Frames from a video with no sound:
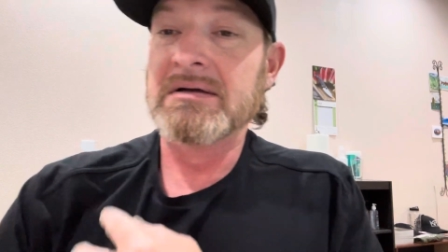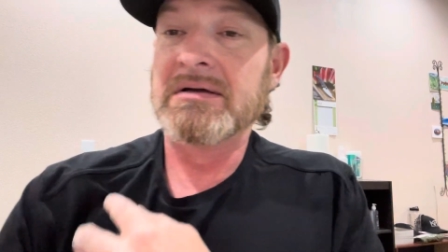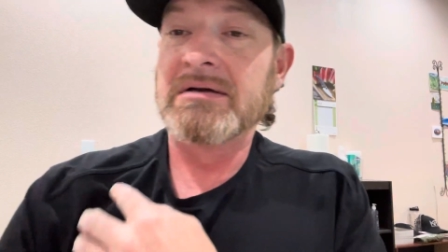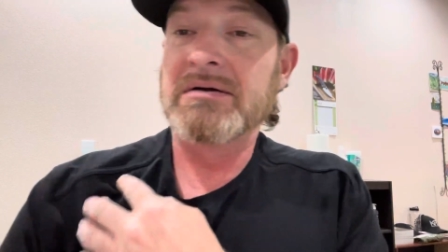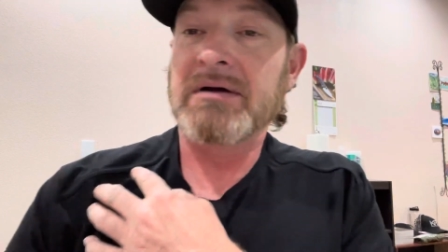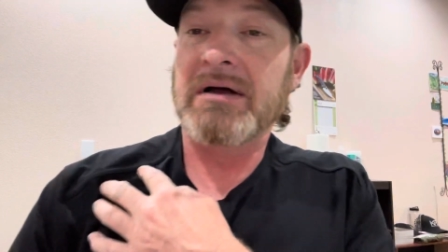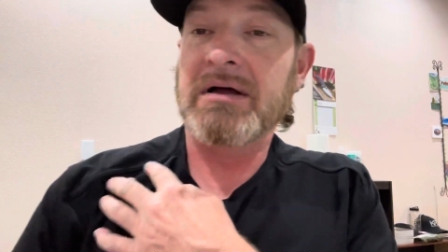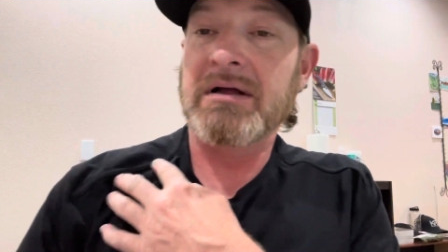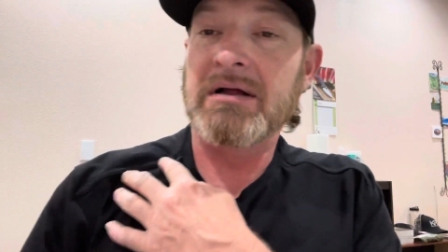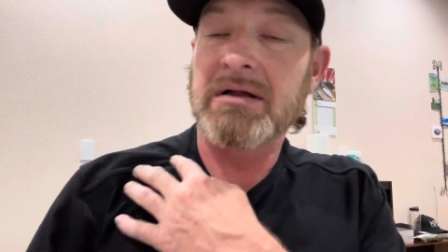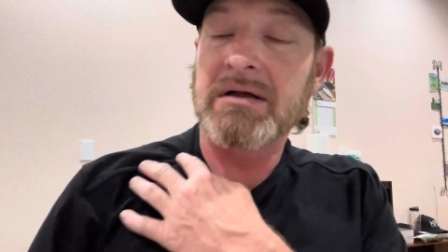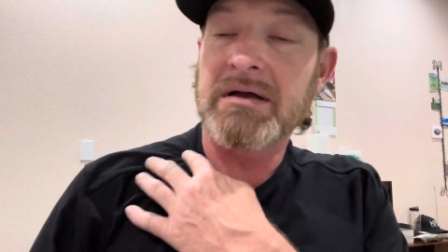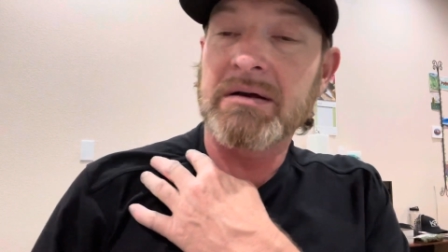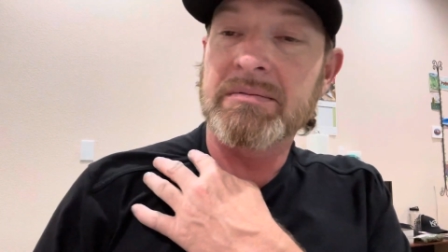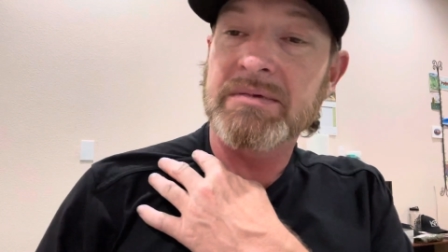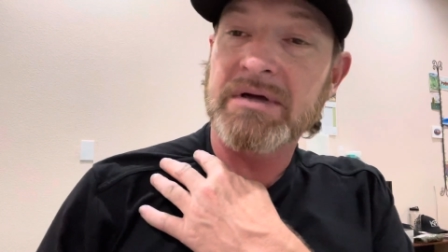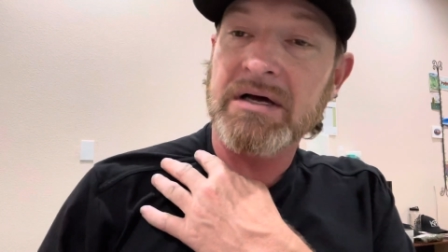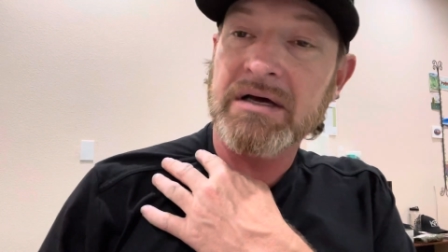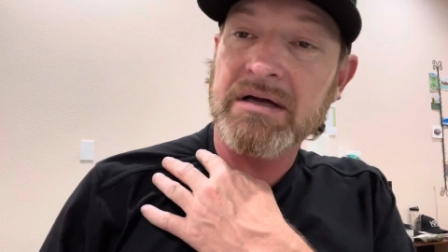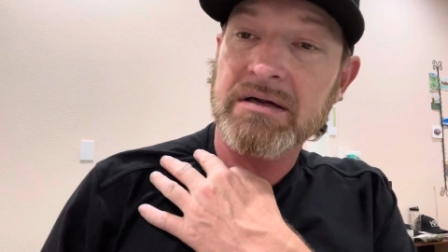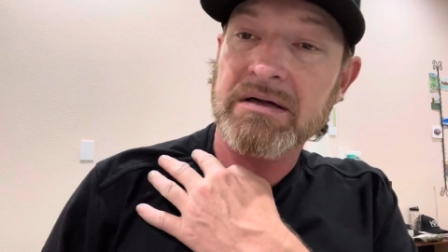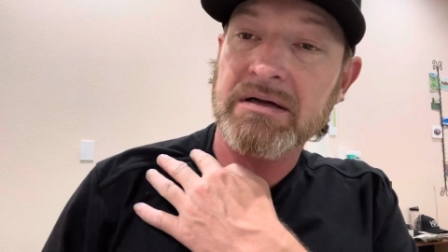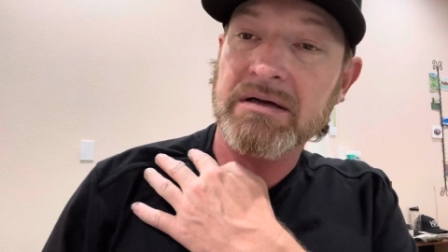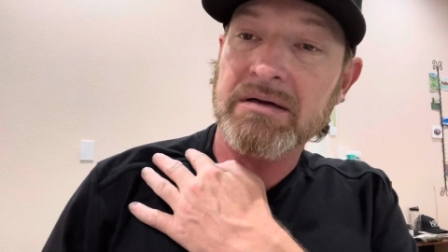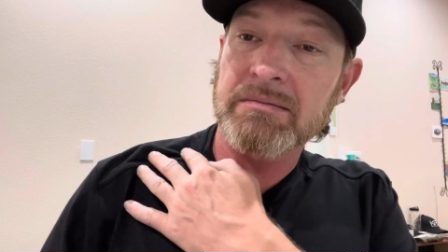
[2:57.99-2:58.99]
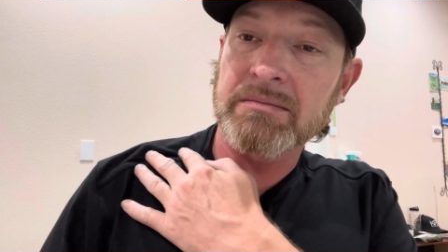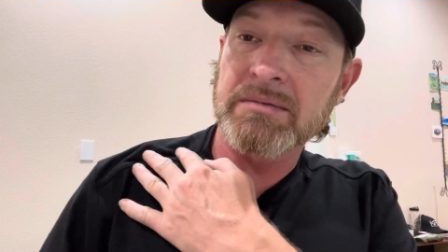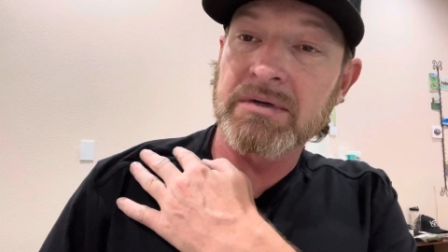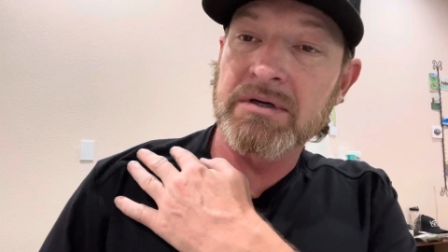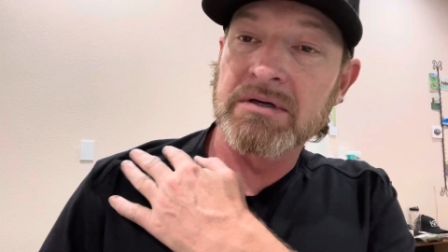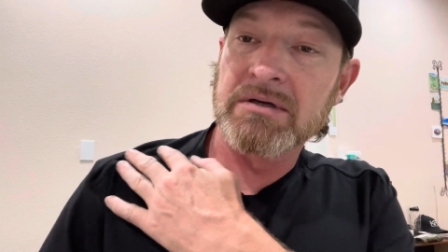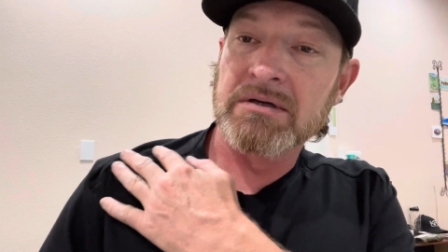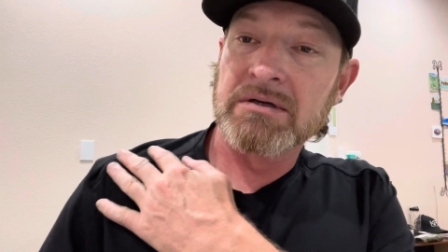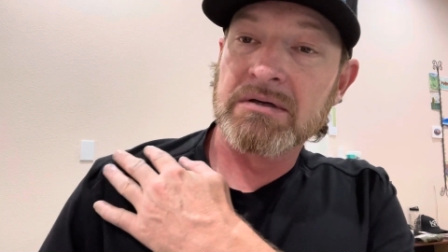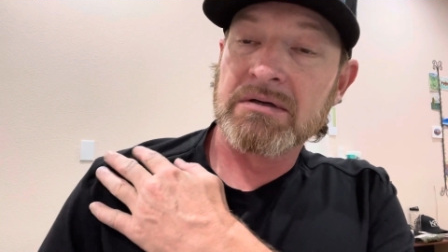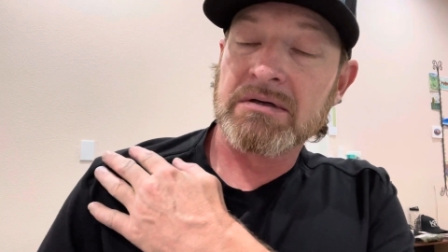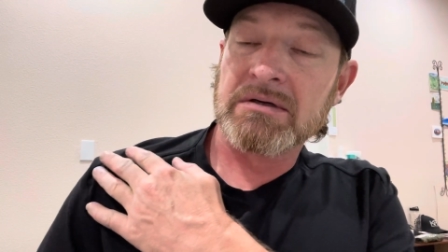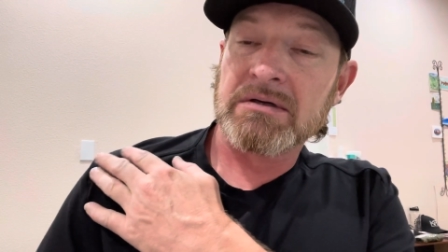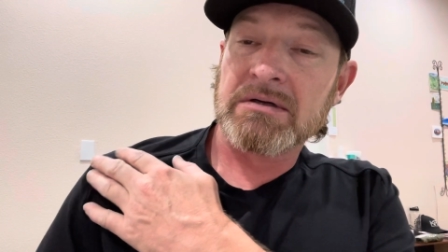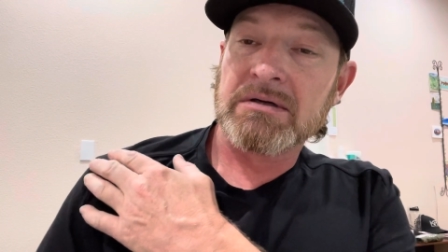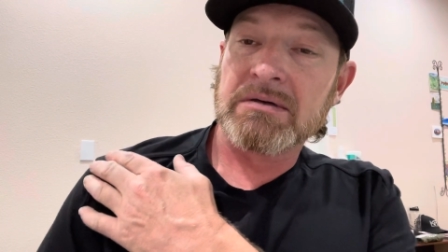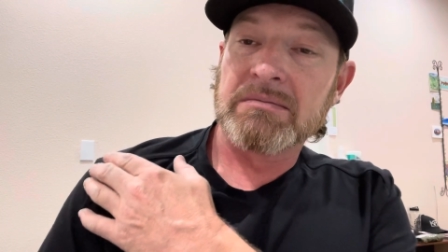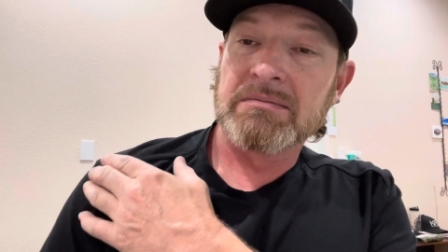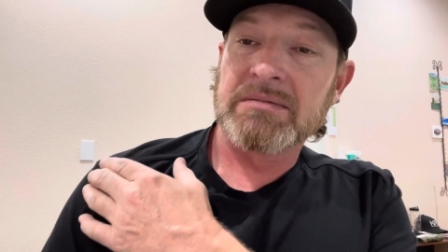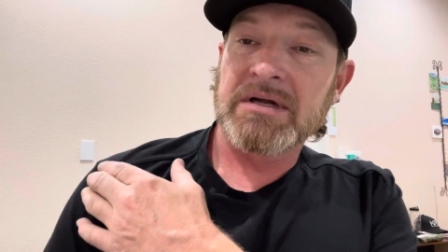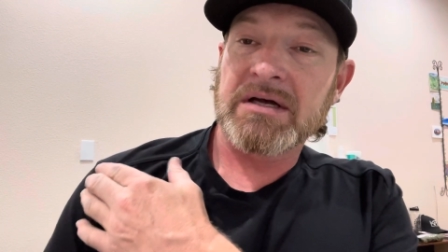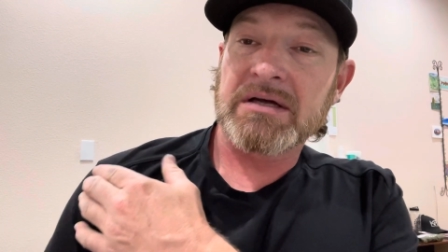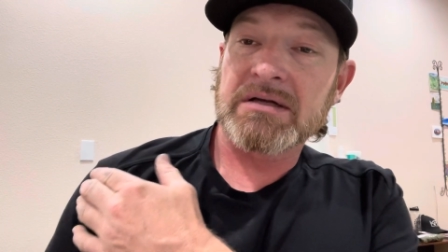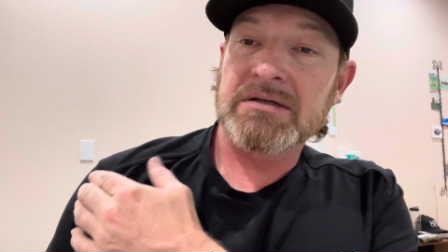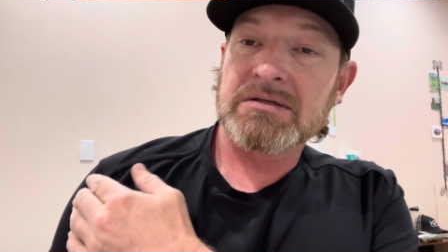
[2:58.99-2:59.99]
Well, I'm not, um,
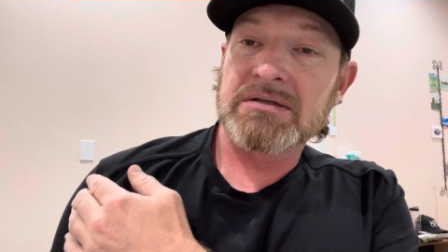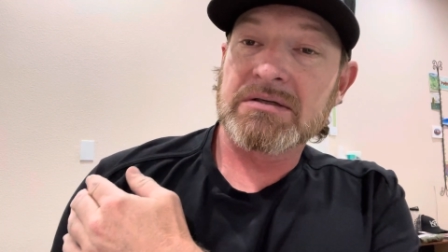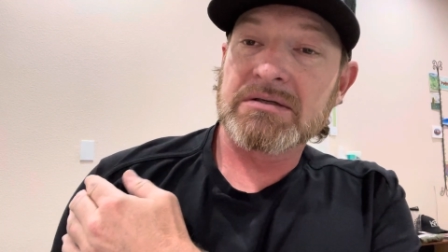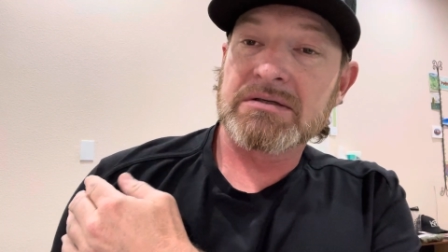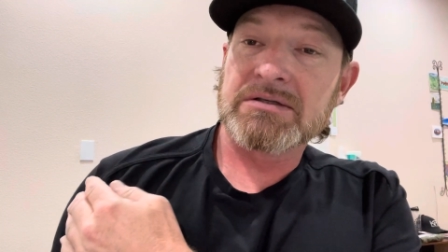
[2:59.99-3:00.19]
not